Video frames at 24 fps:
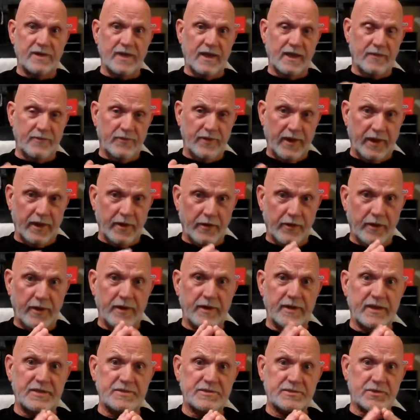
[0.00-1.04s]
down there,
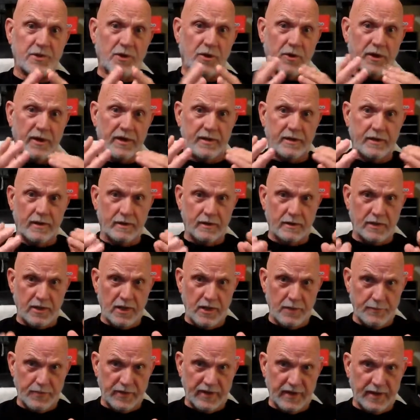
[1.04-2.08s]
and he started a
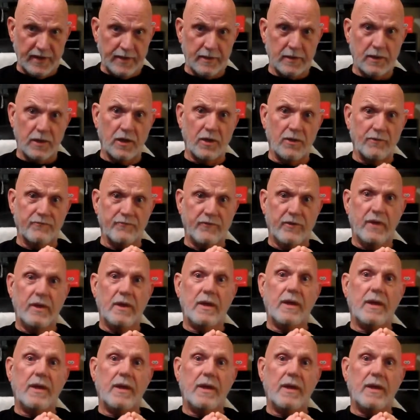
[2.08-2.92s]
company of